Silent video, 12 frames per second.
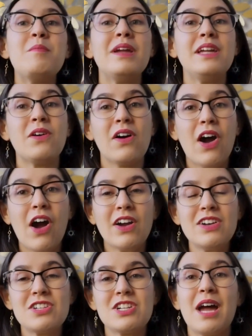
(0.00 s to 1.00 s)
May your
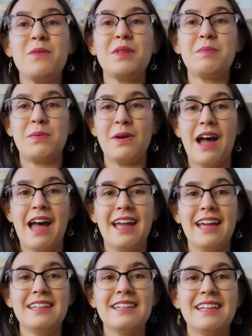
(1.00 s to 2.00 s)
heart shine with
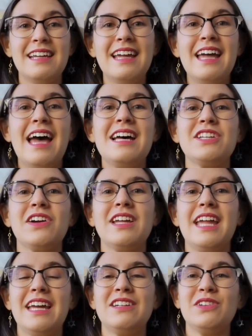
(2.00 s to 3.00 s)
pride as our
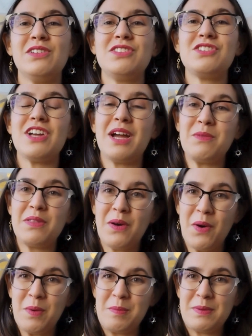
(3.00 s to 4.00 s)
candles shine with
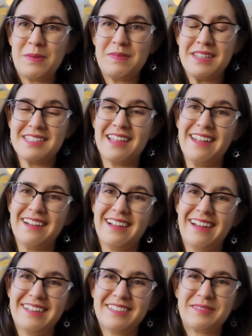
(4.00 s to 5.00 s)
hope this
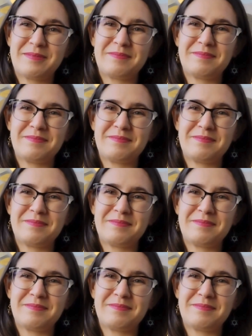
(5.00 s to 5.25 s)
Hanukkah.